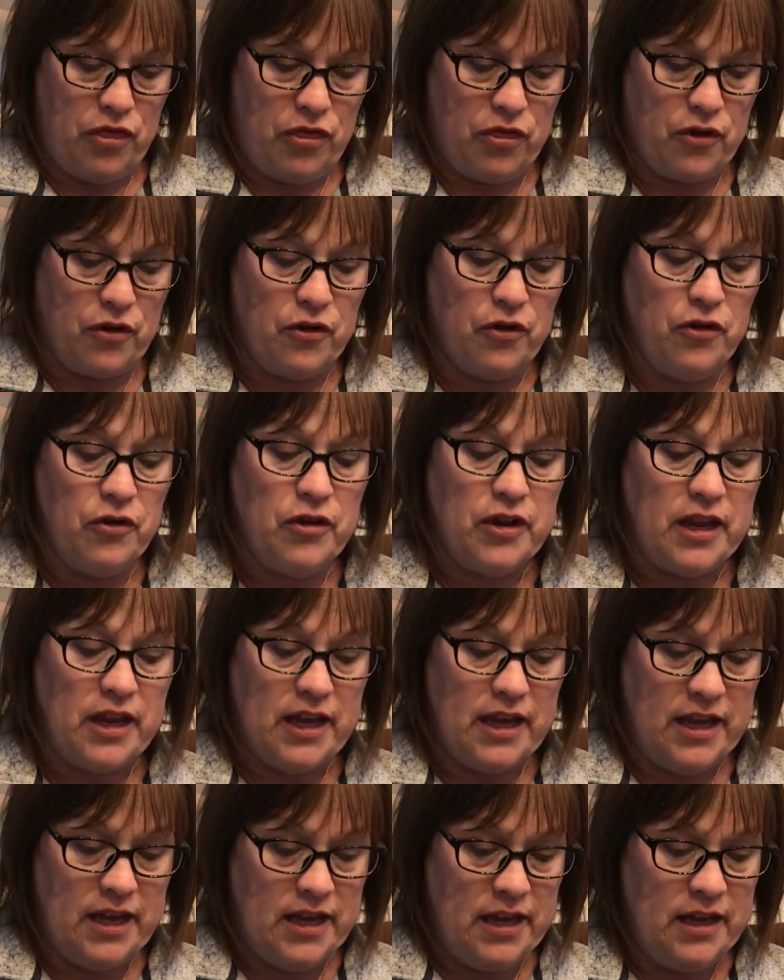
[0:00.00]

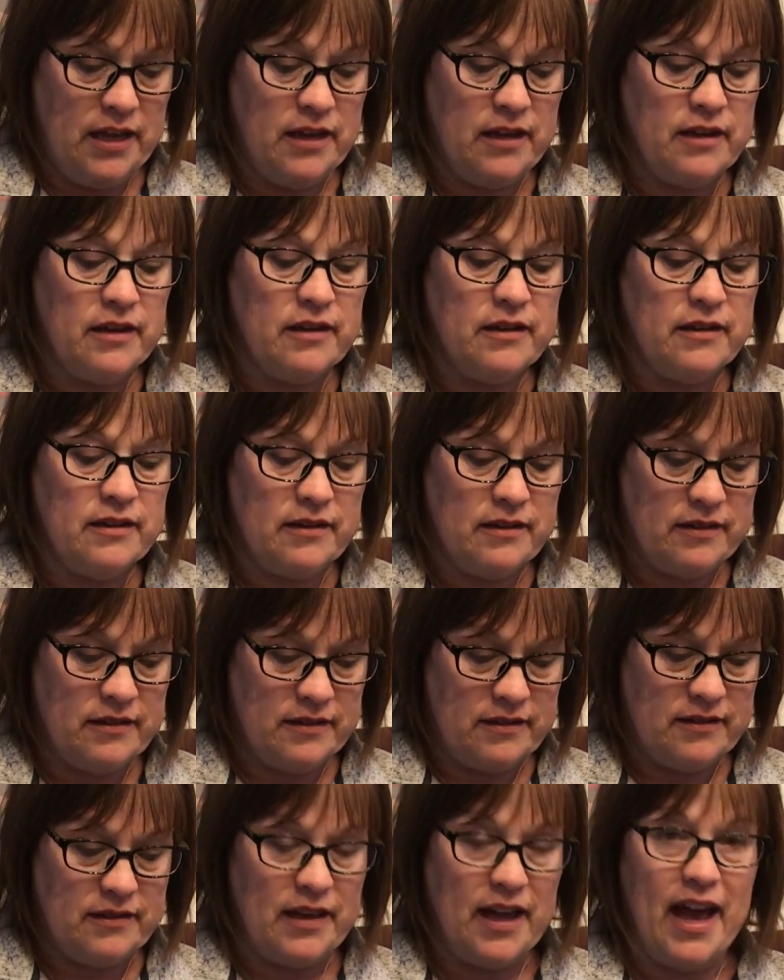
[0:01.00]
30.
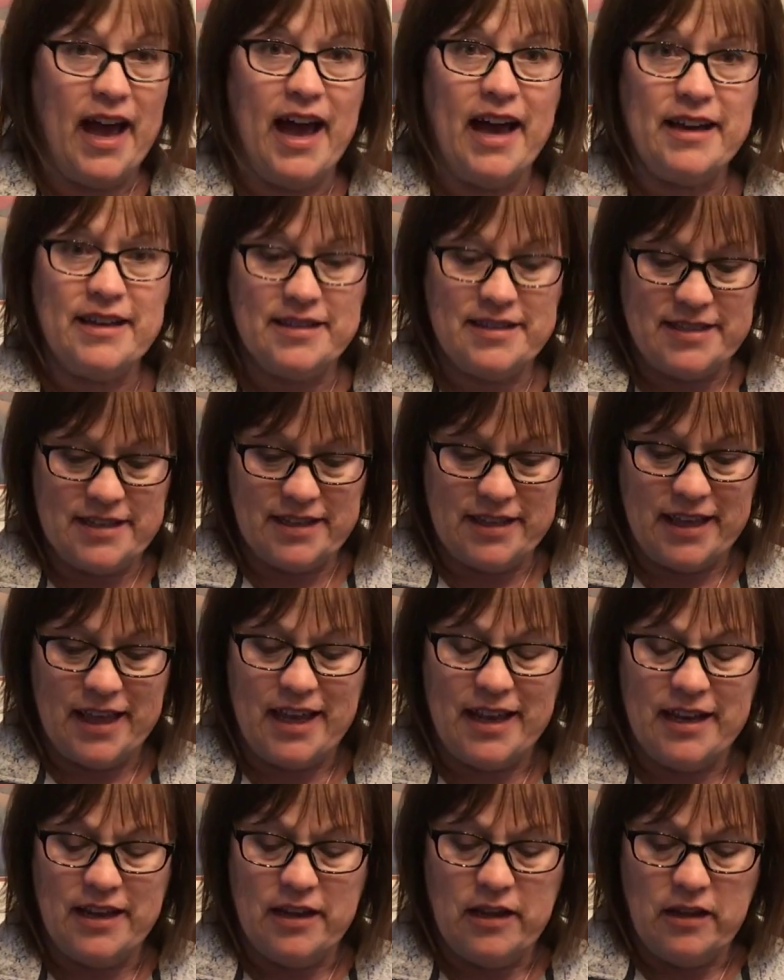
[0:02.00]

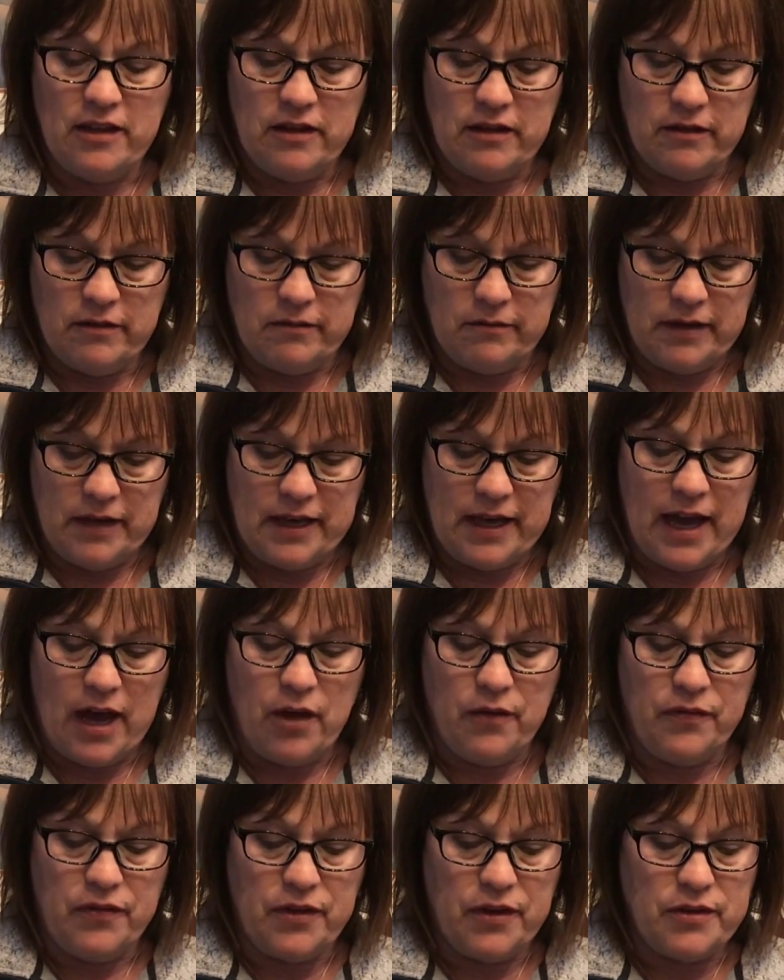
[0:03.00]
Excellent. We
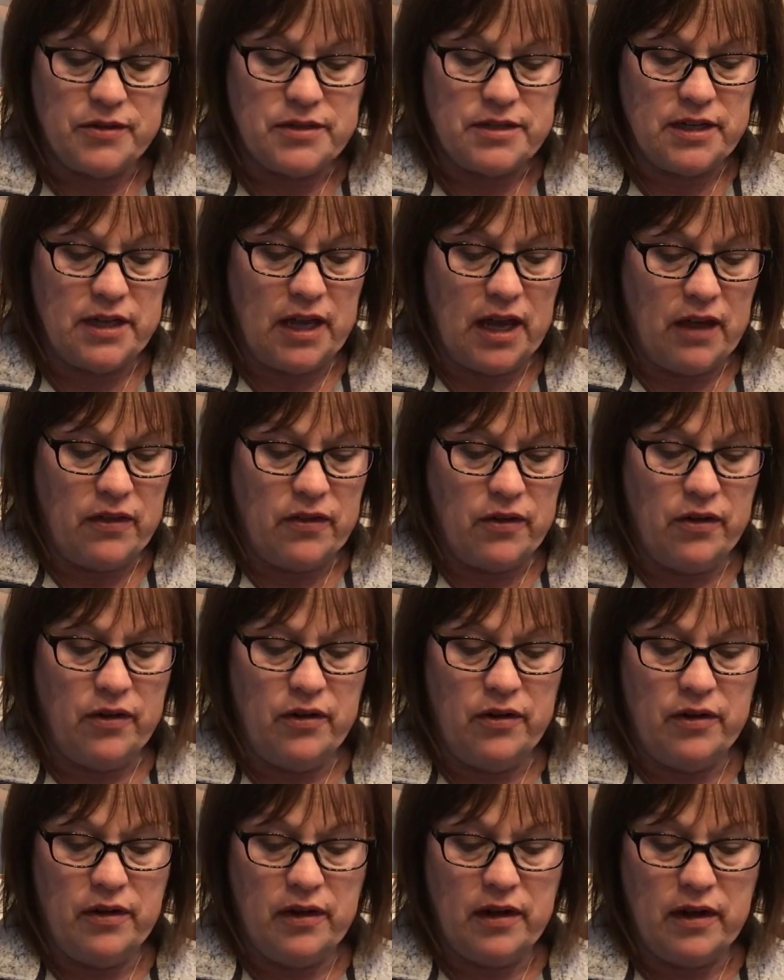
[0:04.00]
count those together
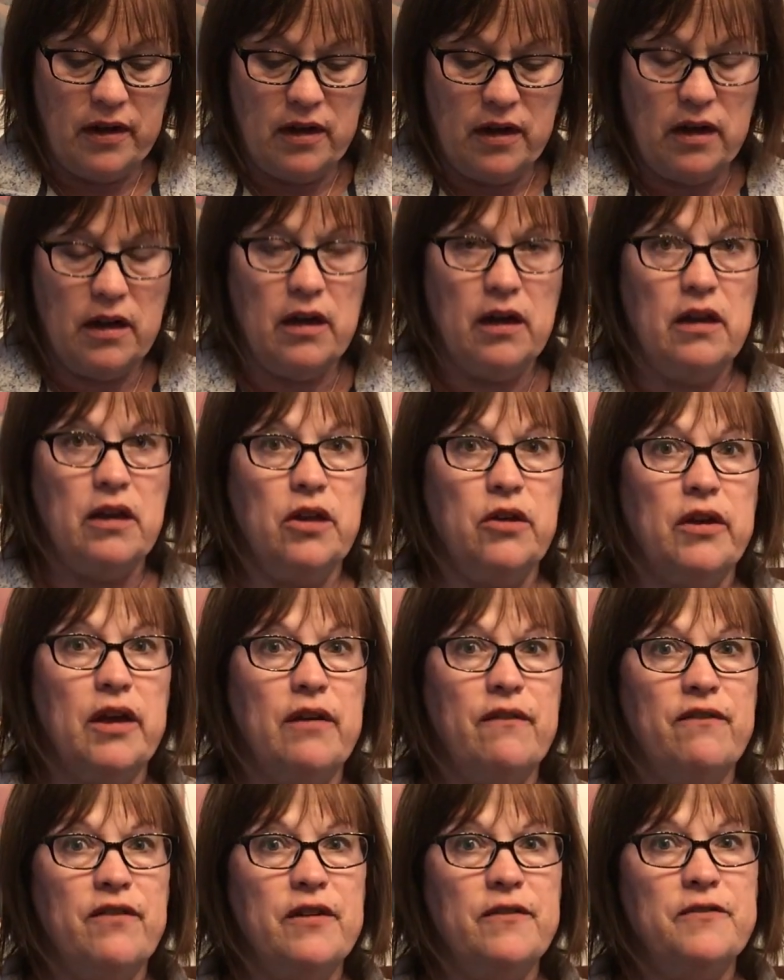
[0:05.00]
and you
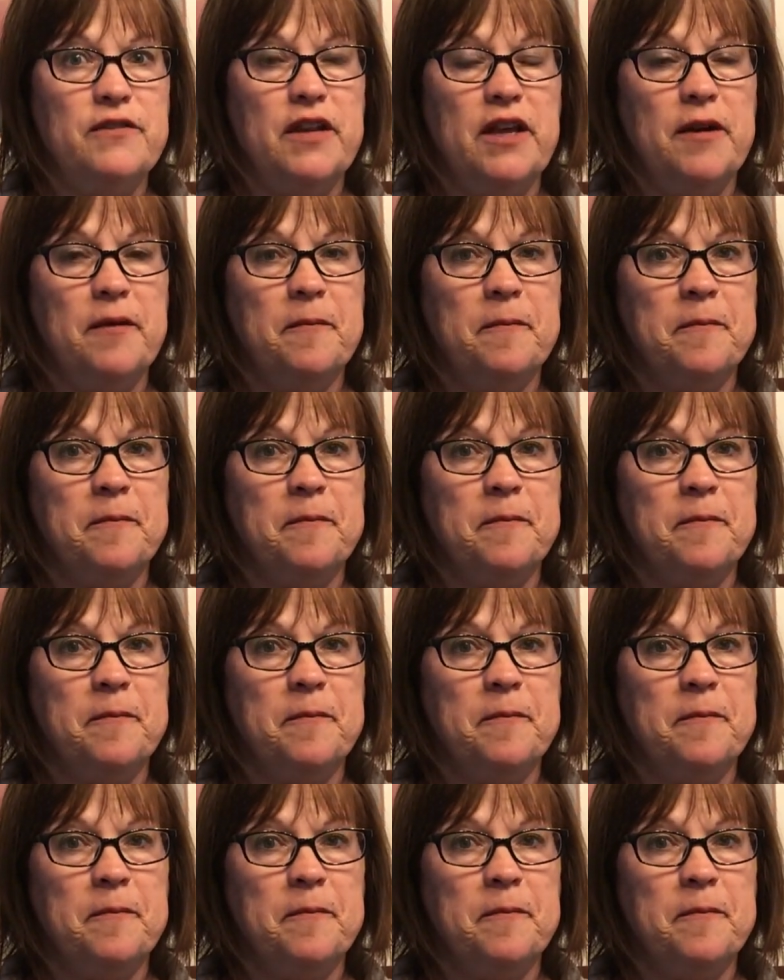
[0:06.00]
get 50.